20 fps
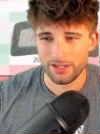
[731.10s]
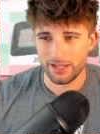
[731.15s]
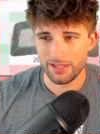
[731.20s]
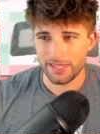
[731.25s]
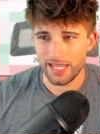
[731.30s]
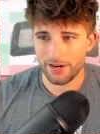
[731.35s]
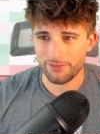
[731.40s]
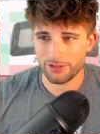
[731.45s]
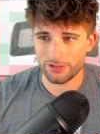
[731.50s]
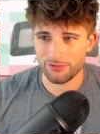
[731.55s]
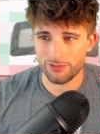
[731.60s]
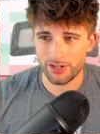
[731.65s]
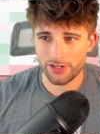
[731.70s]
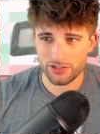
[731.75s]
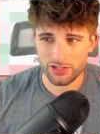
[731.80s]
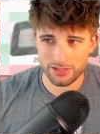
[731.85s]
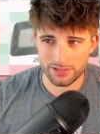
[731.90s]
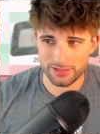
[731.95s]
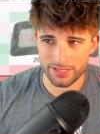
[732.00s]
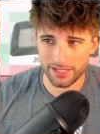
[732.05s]
the average
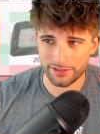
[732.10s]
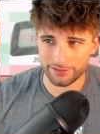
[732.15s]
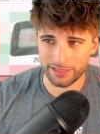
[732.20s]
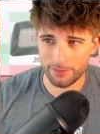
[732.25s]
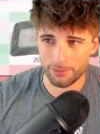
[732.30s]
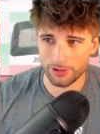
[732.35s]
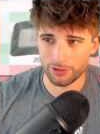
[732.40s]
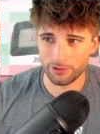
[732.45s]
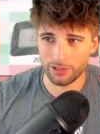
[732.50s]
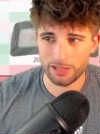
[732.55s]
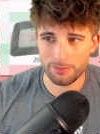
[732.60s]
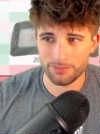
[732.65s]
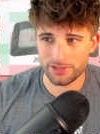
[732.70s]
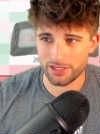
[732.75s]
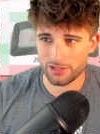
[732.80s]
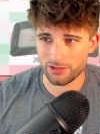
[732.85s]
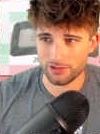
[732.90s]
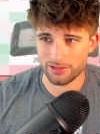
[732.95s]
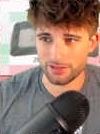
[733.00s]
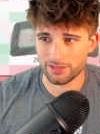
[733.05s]
finish isn't that great, but the running
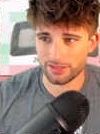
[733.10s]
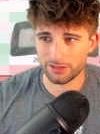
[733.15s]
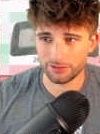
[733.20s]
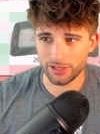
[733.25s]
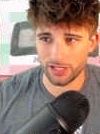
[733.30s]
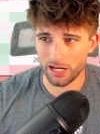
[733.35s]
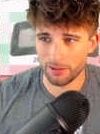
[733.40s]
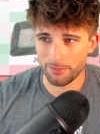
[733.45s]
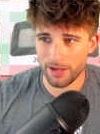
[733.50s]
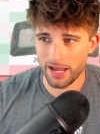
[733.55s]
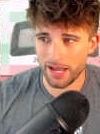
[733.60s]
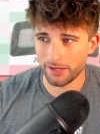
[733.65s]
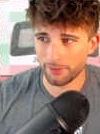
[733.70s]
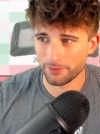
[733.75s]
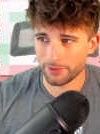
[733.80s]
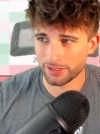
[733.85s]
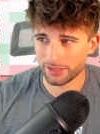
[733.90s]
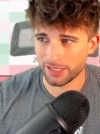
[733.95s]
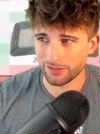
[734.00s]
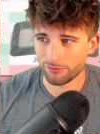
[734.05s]
position is still not bad
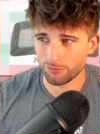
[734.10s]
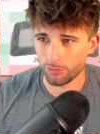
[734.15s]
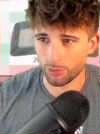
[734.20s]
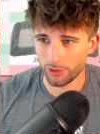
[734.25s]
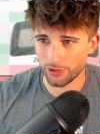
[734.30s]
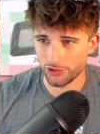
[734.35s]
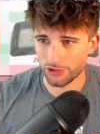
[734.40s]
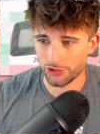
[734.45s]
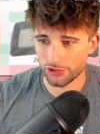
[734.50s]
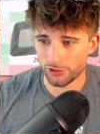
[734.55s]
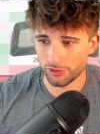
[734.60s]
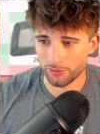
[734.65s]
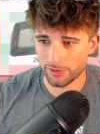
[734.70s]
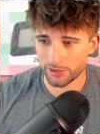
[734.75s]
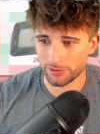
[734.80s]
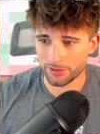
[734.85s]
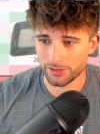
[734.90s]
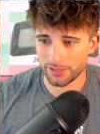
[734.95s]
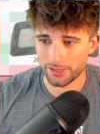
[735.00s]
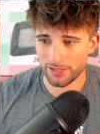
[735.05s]
with 11.2. We
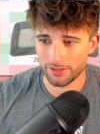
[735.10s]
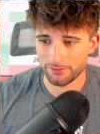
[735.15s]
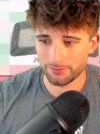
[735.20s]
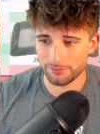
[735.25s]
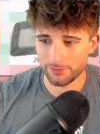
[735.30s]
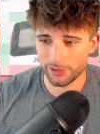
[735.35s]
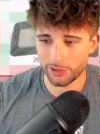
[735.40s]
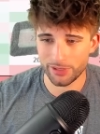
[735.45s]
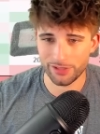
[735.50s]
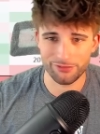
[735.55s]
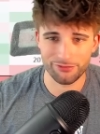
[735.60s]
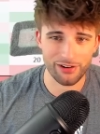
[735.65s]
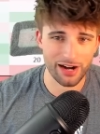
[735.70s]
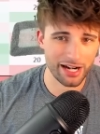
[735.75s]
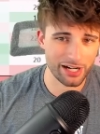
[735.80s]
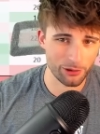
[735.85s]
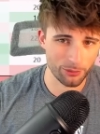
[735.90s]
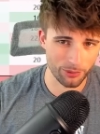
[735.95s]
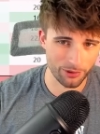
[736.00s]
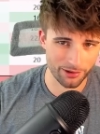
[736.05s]
don't need it. We don't need
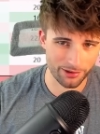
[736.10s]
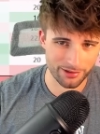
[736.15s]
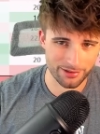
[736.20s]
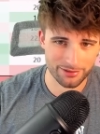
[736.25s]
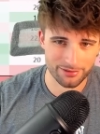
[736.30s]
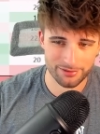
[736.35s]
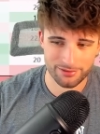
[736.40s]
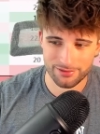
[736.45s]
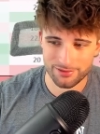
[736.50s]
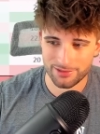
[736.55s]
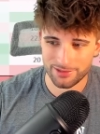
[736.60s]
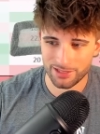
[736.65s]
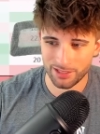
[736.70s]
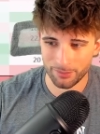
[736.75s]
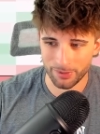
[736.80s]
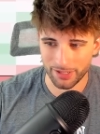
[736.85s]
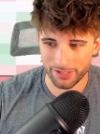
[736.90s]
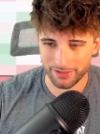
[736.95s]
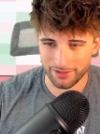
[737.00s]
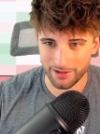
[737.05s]
fireworks
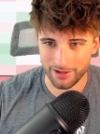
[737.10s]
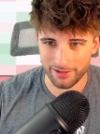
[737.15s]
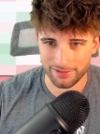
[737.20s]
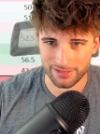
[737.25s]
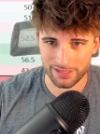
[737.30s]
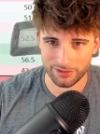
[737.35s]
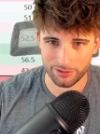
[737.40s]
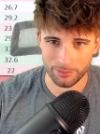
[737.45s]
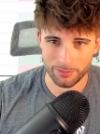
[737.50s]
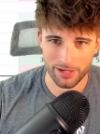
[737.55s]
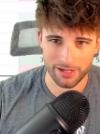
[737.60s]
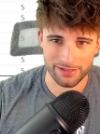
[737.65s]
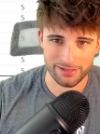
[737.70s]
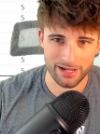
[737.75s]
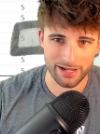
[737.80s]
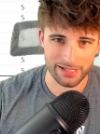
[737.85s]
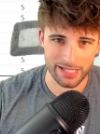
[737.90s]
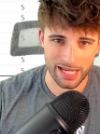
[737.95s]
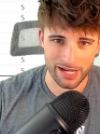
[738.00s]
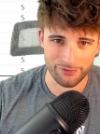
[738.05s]
sub 8K. It's not like we're paying
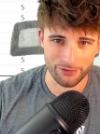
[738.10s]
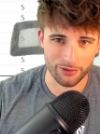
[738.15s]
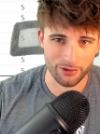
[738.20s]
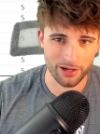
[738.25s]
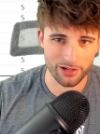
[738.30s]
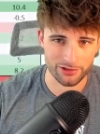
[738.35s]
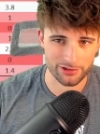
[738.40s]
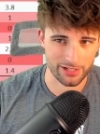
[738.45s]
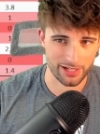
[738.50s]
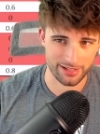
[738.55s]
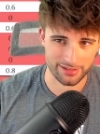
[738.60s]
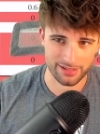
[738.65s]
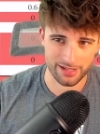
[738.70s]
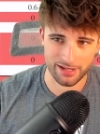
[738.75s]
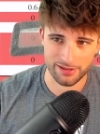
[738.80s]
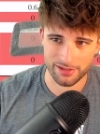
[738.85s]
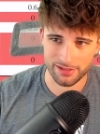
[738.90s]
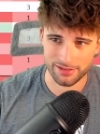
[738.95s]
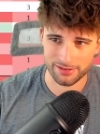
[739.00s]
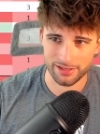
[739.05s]
9K for Ross
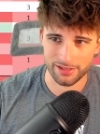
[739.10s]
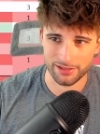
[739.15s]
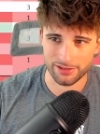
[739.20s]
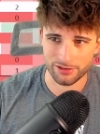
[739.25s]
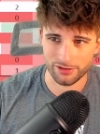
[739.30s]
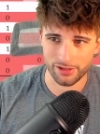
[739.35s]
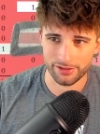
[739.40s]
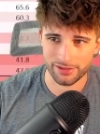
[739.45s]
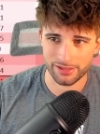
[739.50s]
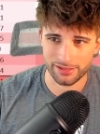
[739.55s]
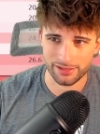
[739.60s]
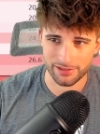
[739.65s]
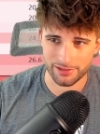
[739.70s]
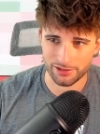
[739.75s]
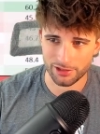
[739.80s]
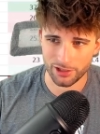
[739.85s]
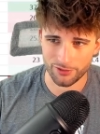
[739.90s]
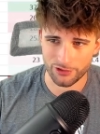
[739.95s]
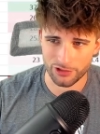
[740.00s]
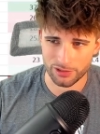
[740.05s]
Chastain these days. So I think he's
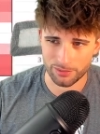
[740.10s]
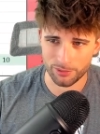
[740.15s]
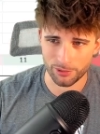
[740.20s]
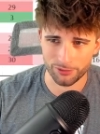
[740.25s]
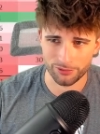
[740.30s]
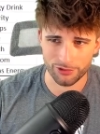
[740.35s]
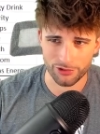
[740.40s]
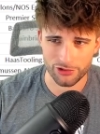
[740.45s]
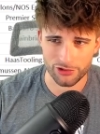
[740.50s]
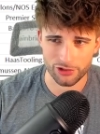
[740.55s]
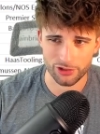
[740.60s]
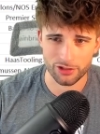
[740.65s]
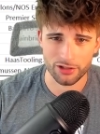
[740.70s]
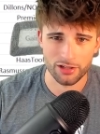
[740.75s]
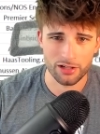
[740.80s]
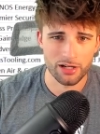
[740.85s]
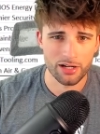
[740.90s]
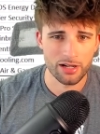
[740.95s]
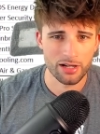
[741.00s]
serviceable for sure.